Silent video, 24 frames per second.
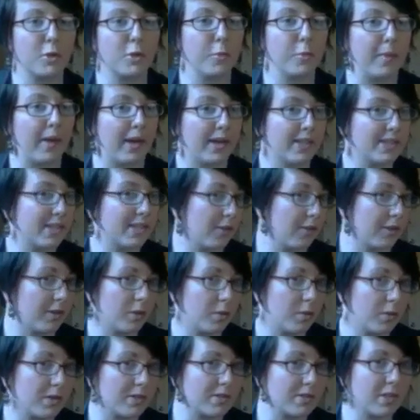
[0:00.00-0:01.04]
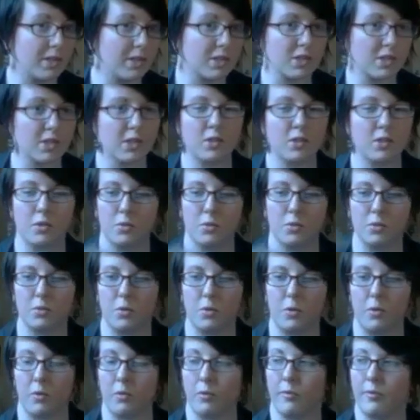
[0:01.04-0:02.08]
It's a humanitarian organization
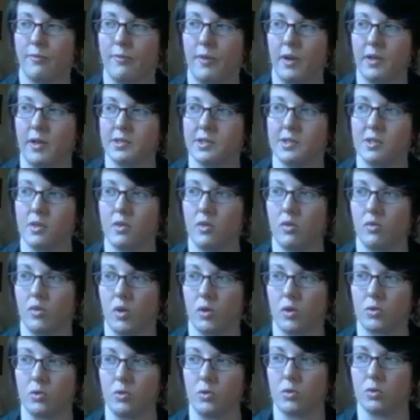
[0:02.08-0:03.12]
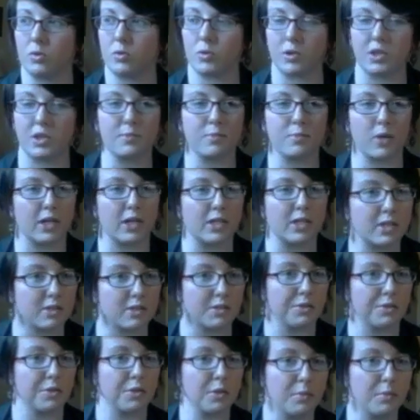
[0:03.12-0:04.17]
who funds local green
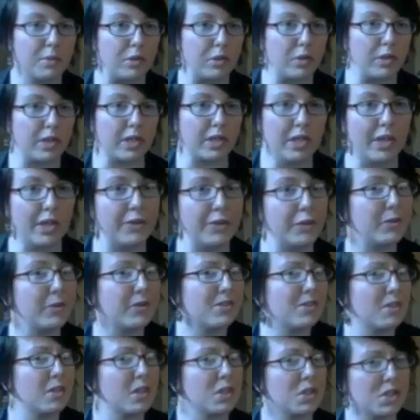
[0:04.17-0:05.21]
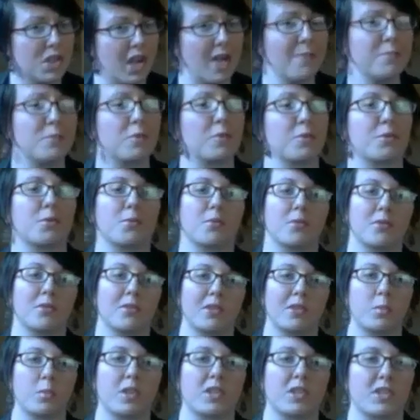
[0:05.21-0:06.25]
projects in your community, and you can start a chapter
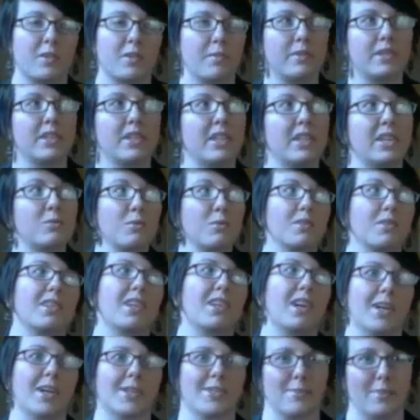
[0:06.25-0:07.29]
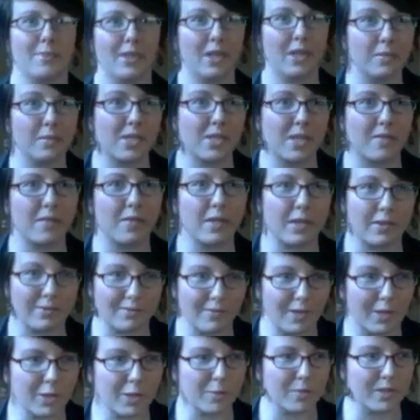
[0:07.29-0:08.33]
through Greenwish and be like really awesome and help save
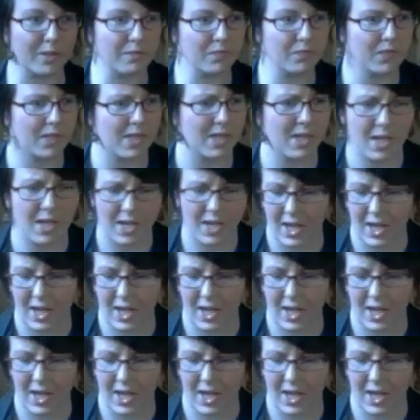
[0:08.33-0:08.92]
the environment.